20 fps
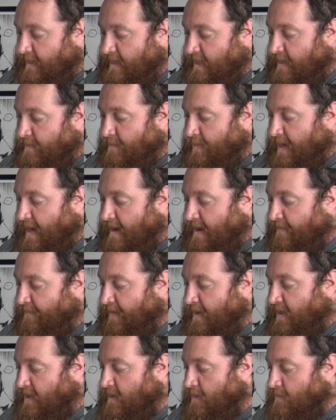They didn't put out
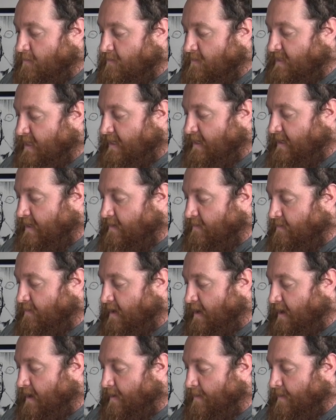FAQs. They didn't